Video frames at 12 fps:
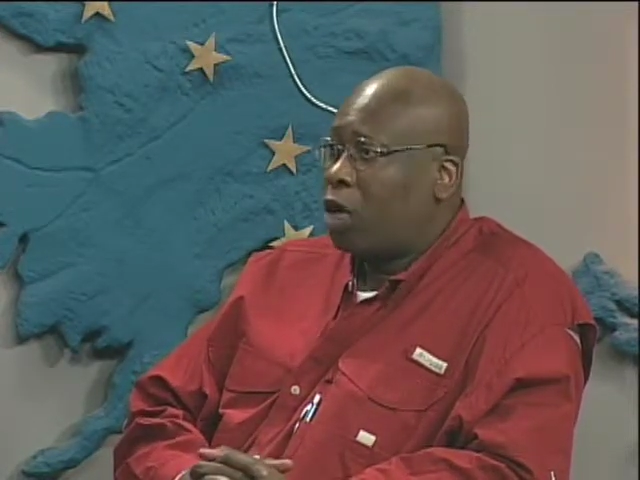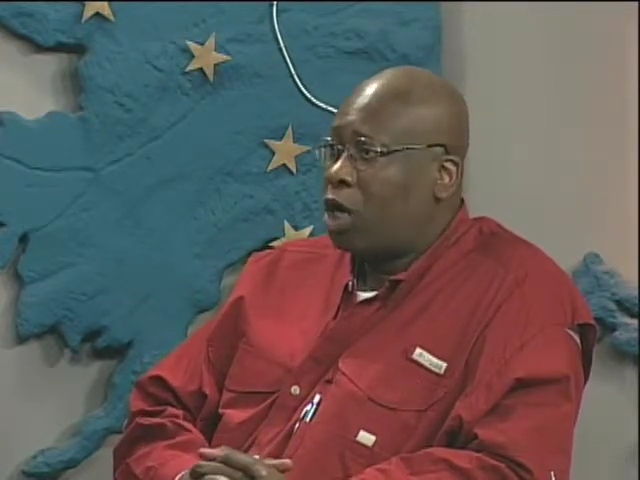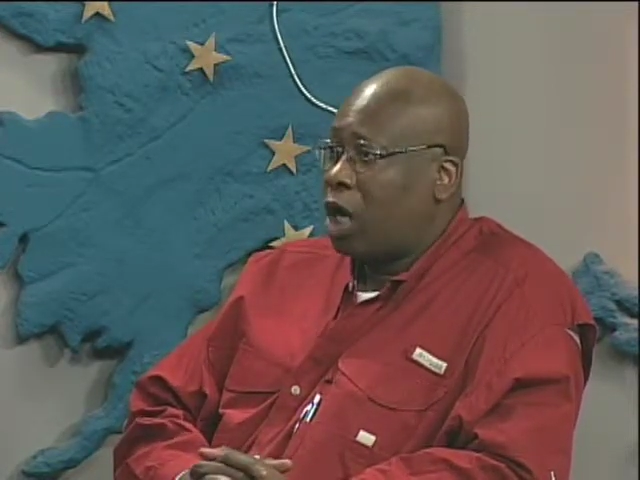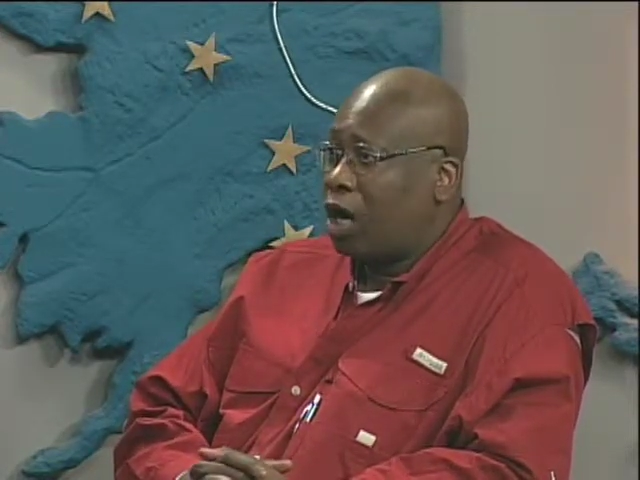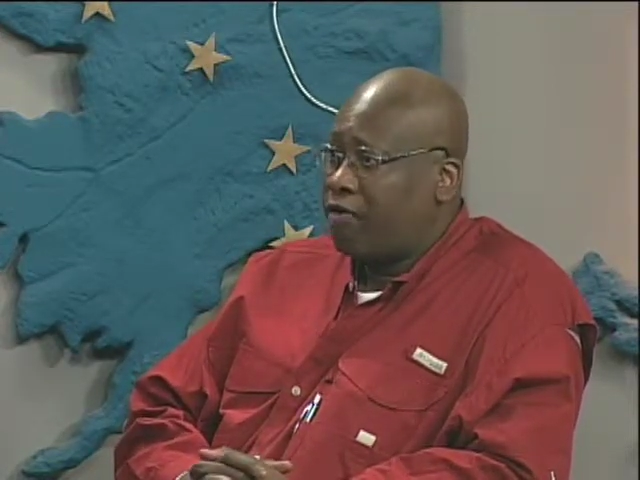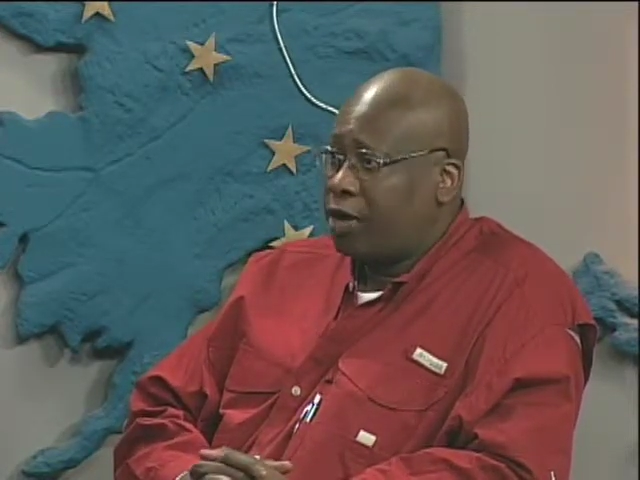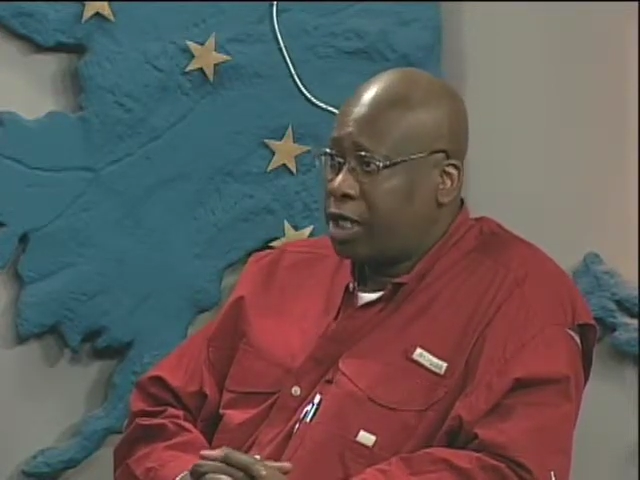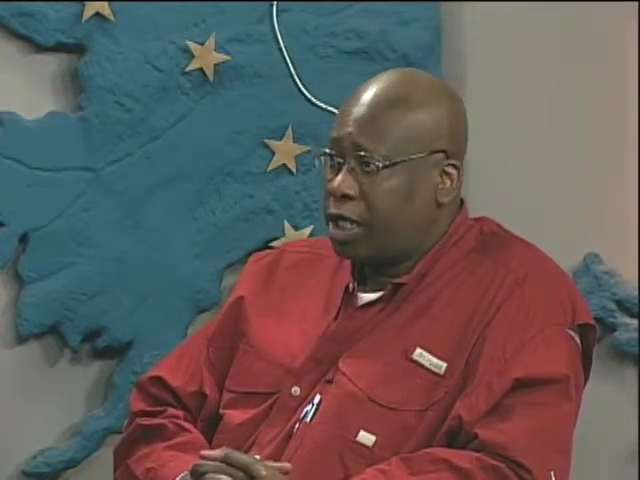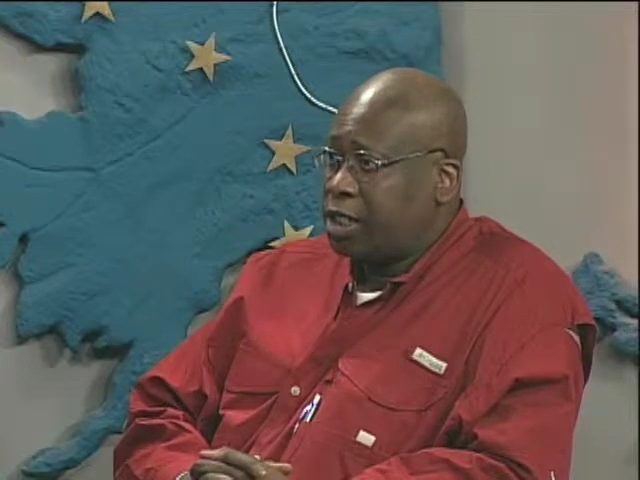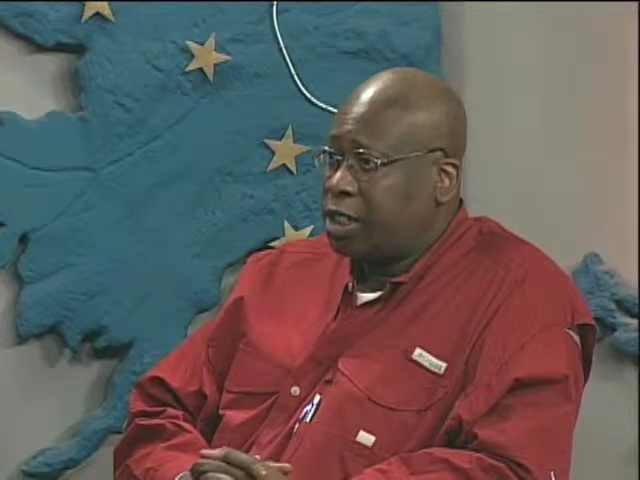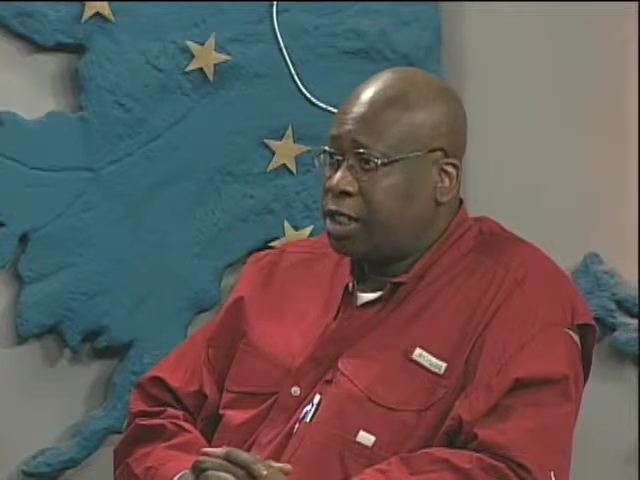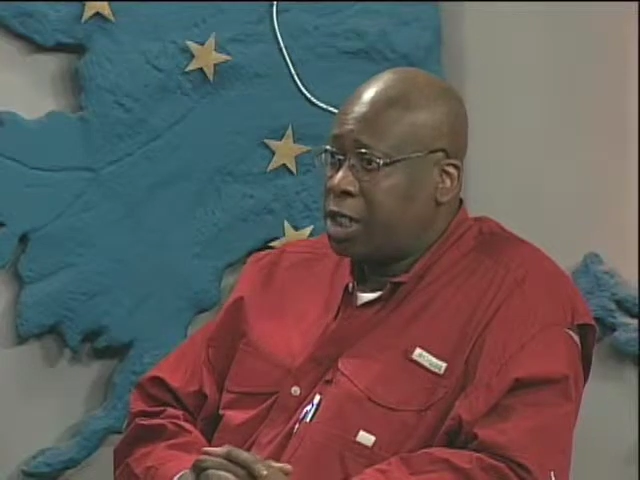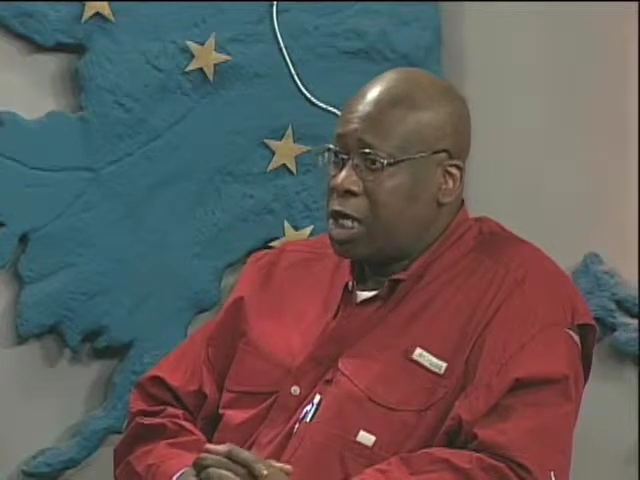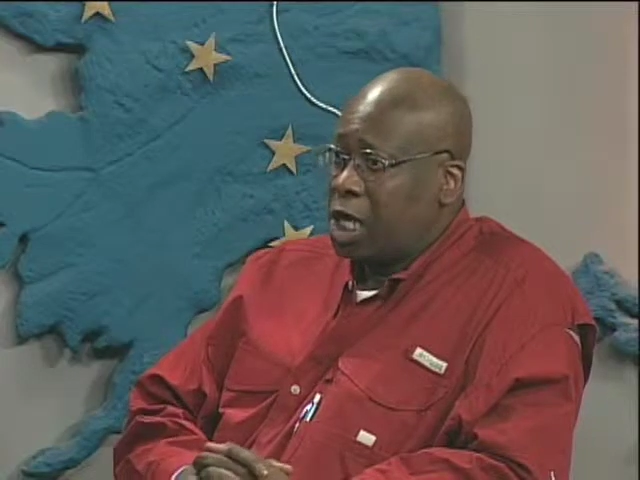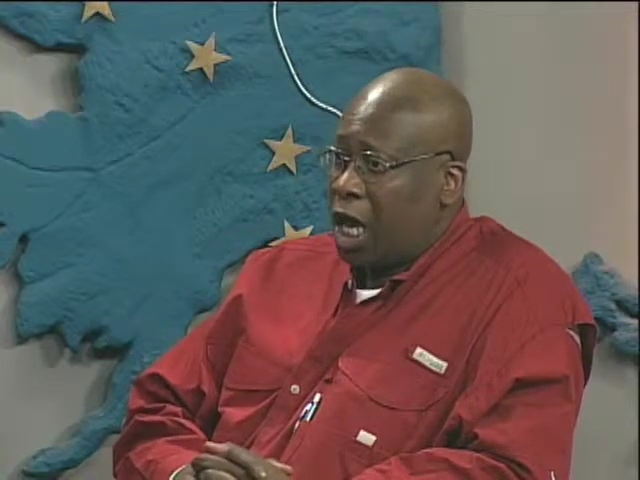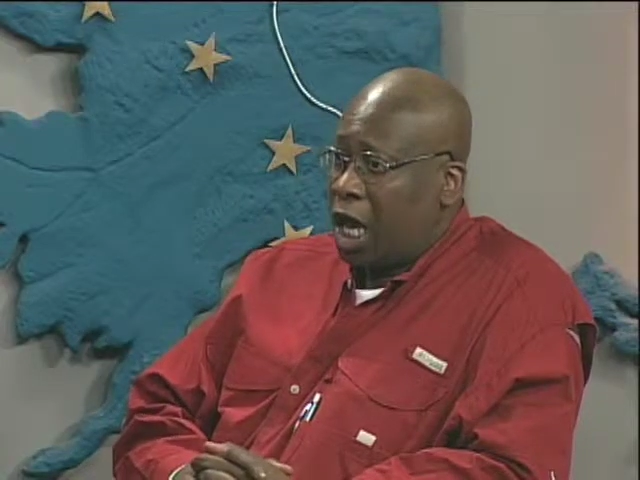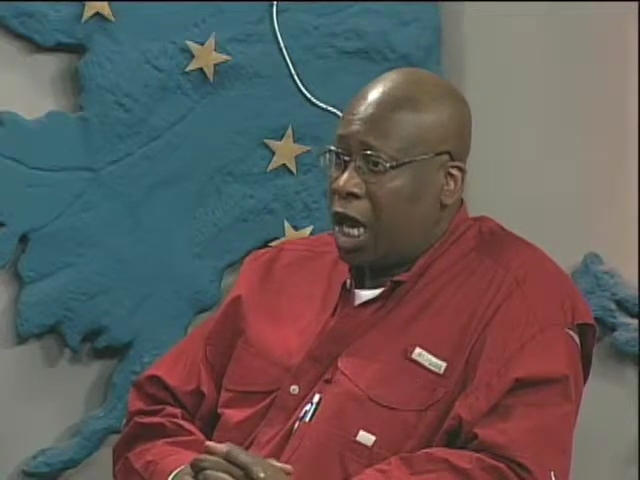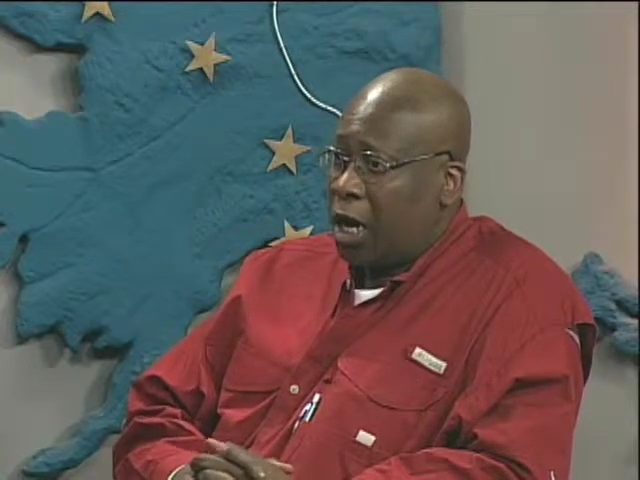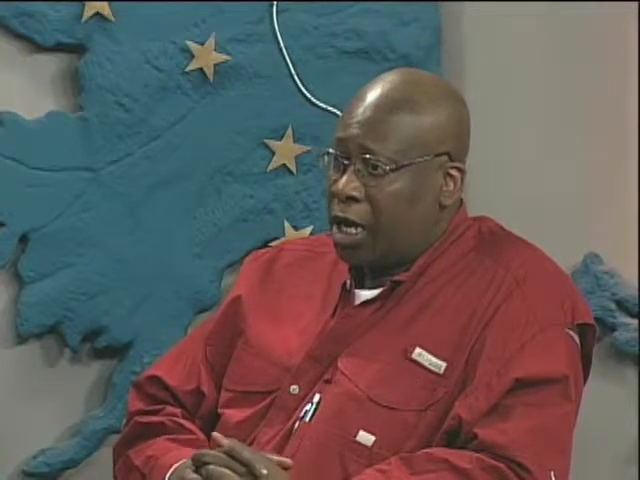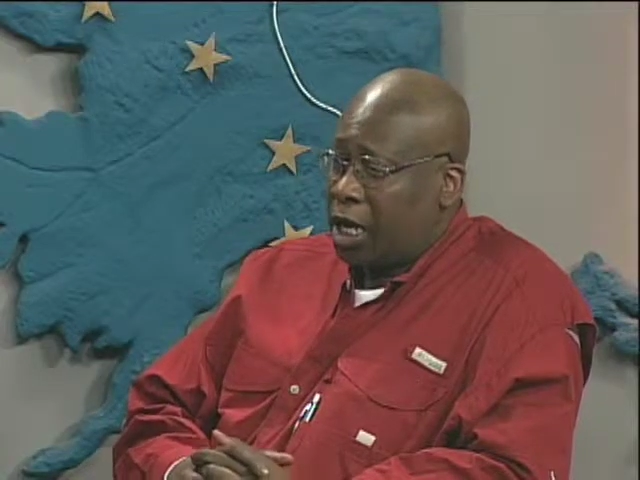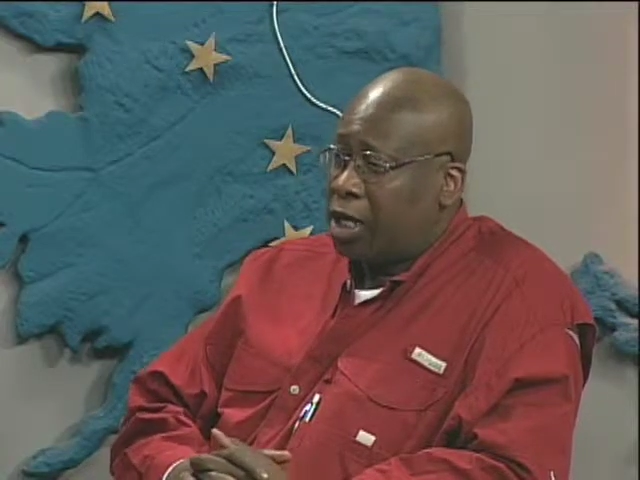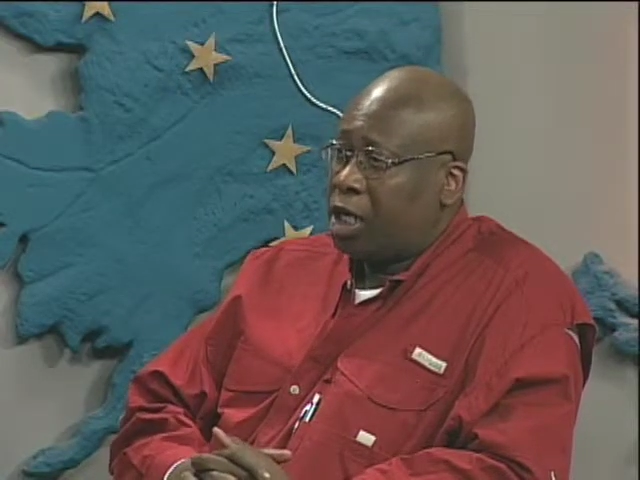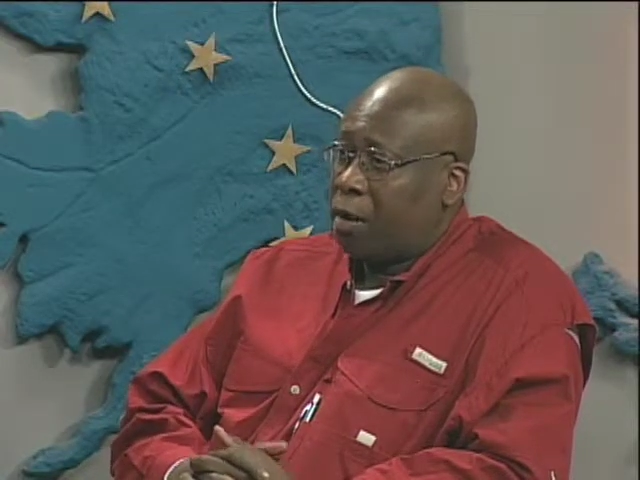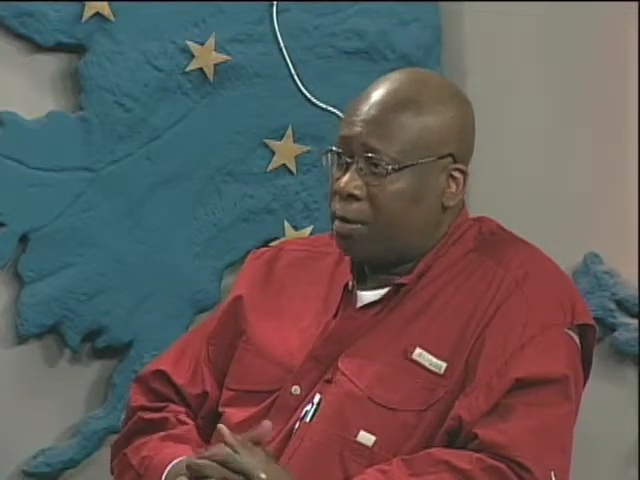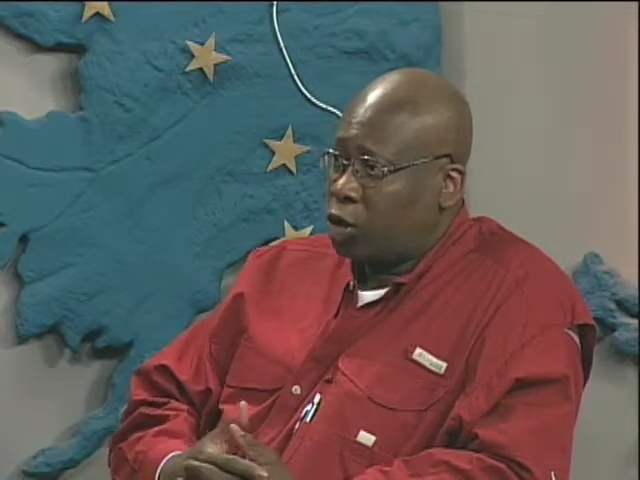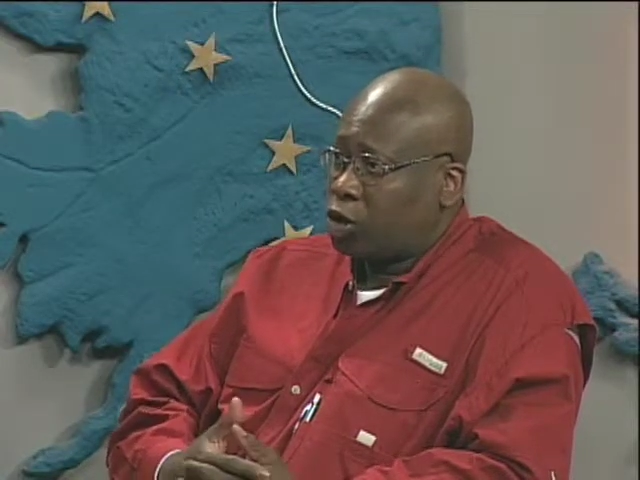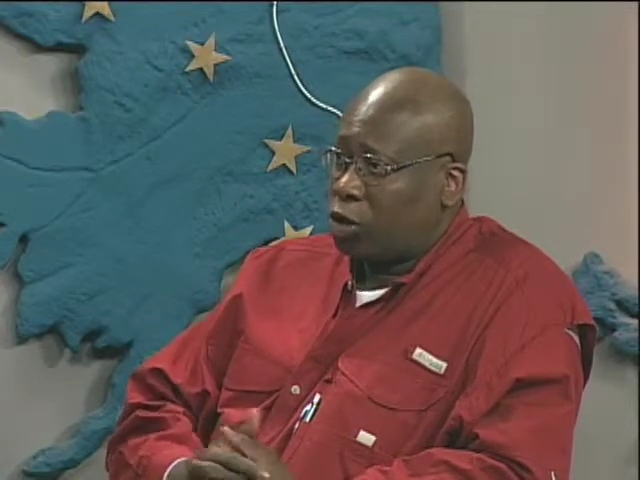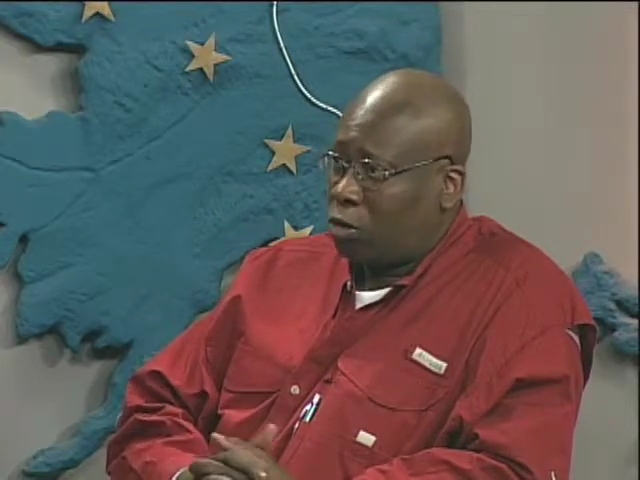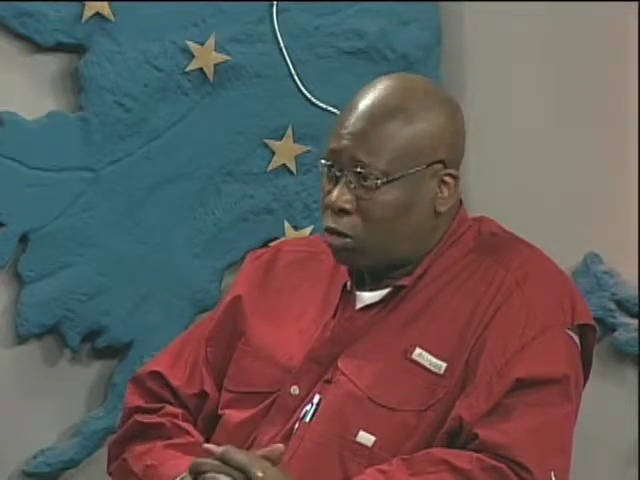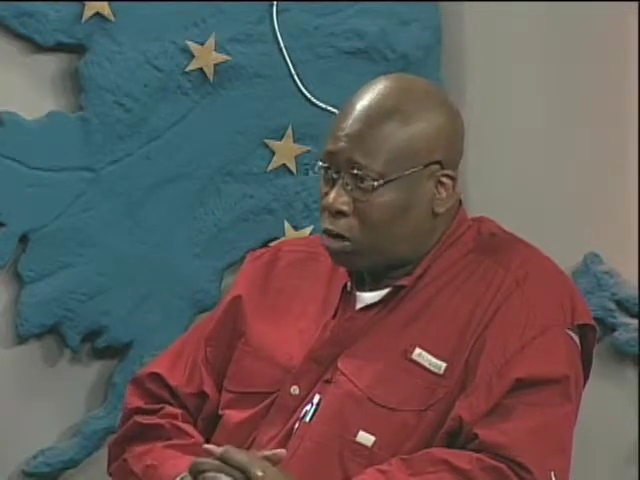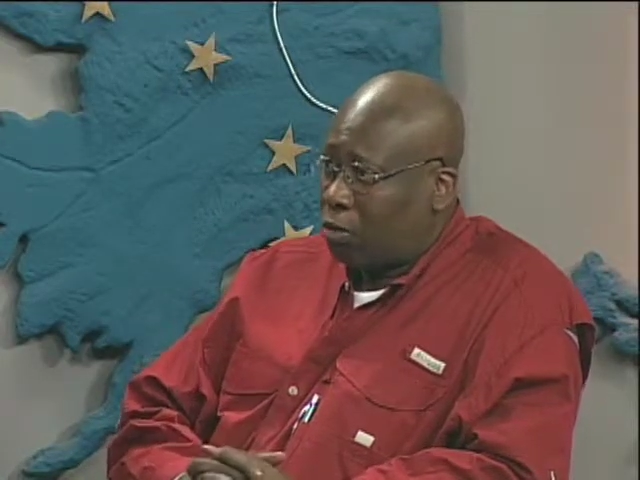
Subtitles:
confidence in commercial